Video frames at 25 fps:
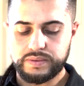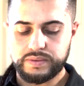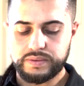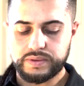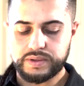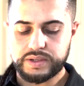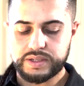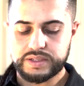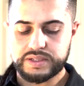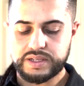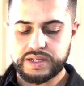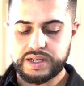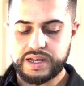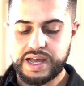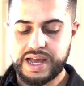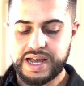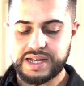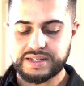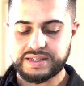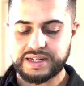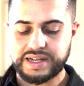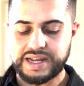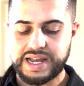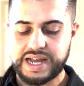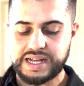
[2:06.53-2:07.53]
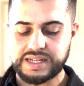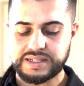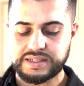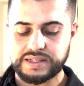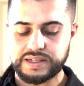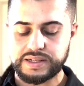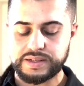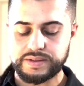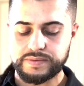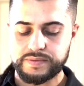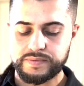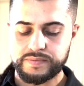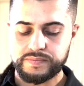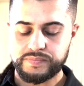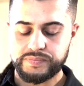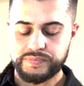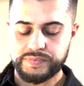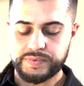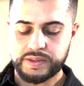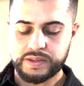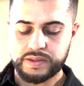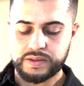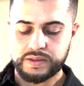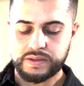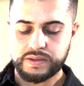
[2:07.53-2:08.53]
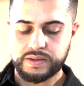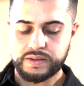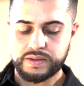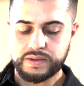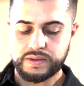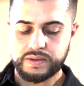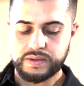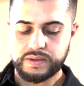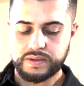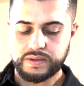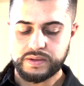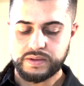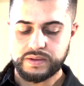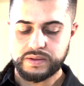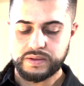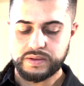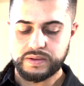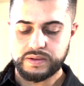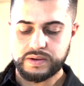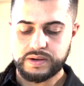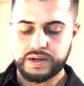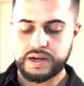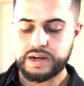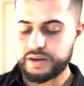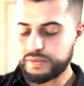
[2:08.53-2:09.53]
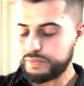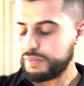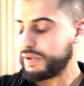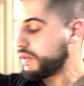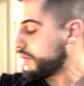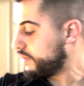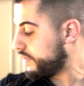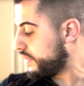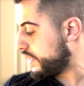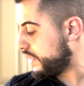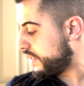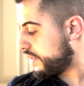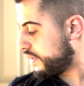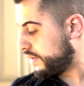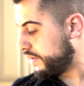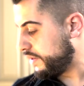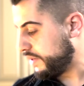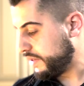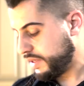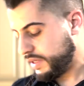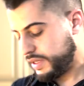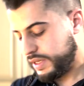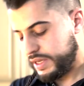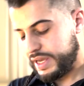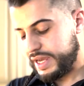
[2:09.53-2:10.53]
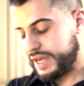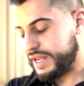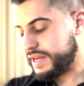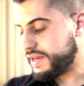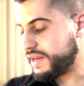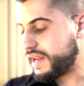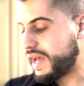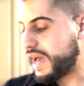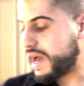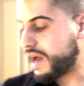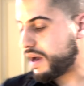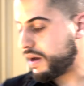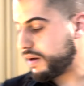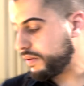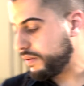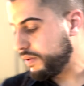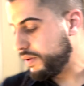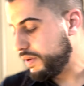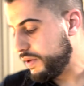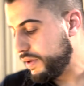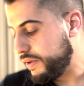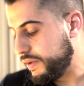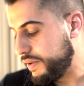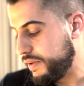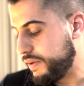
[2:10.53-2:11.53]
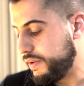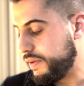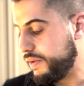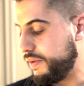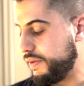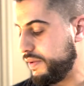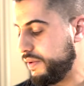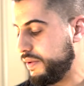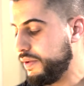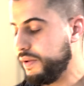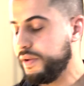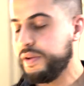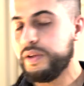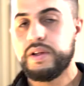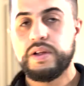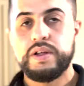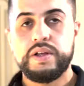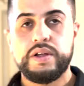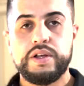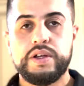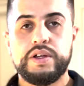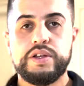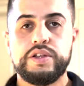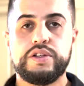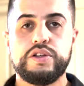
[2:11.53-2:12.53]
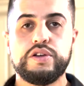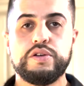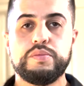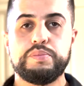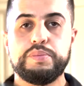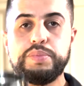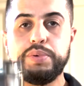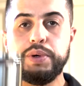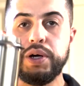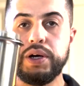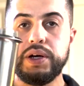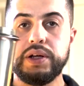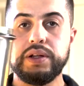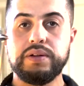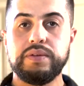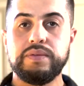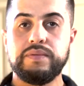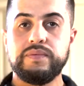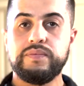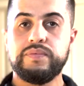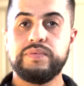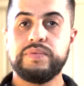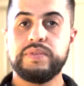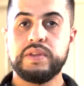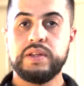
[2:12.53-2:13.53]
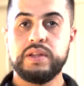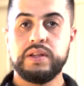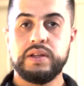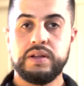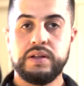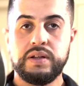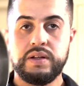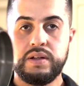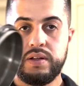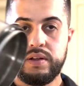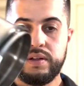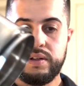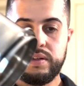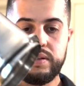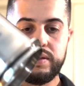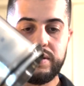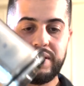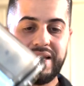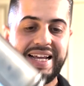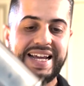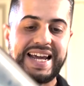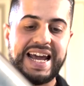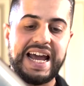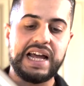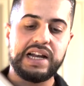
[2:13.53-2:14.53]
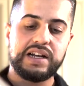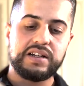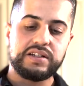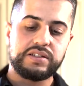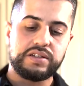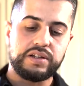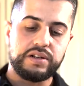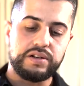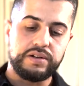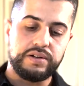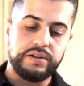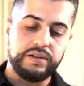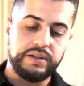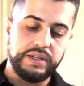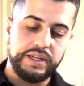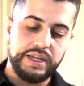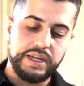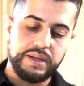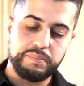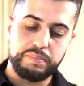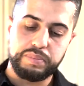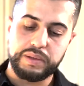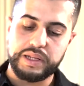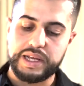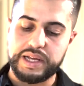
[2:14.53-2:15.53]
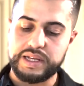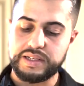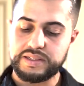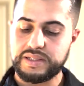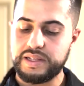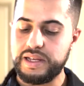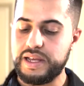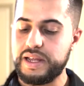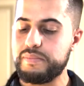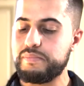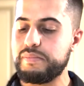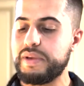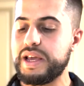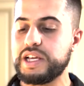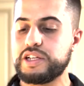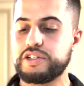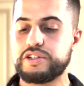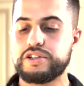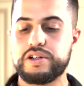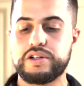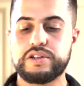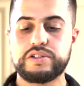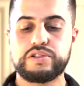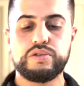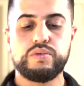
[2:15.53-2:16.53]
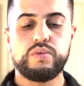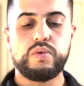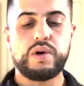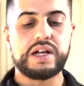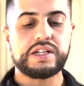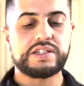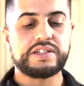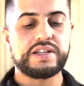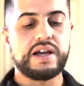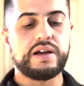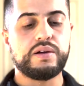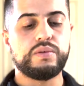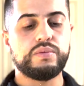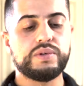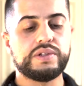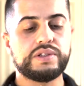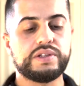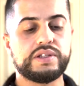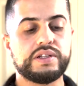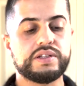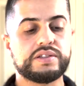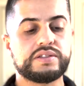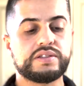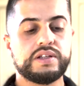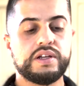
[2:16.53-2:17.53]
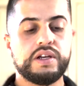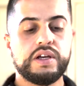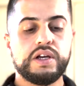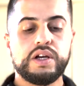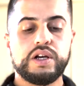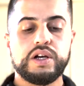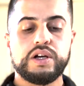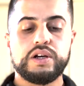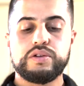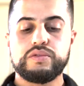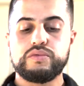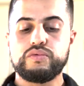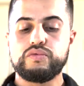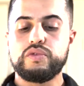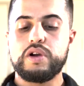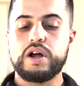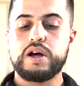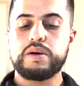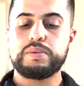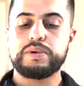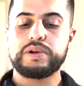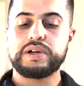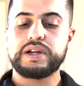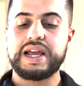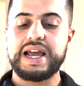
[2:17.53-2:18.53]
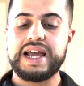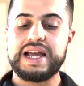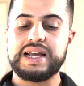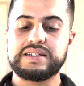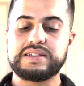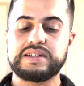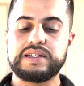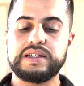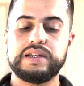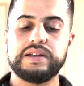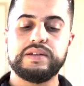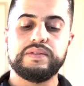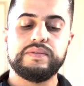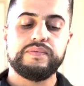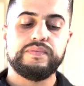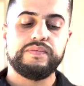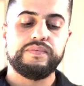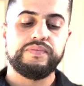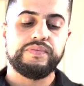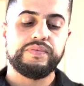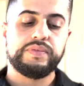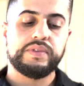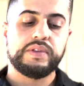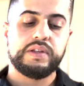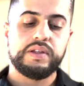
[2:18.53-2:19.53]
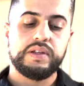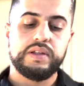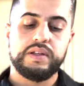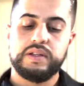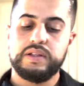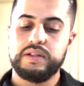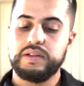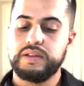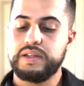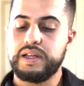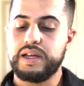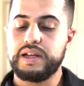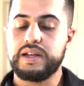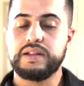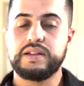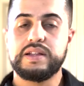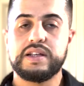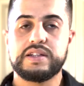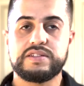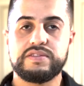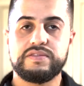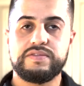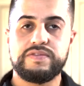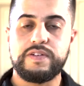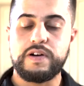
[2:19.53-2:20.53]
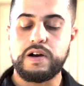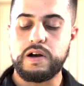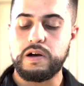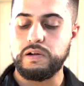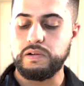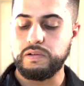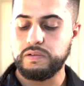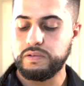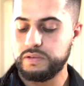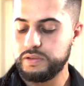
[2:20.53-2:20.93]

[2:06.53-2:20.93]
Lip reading: because it has a gasket. All right, about there. And now you put the canister in place and make sure to watch out with this rubber gasket that it doesn't fall.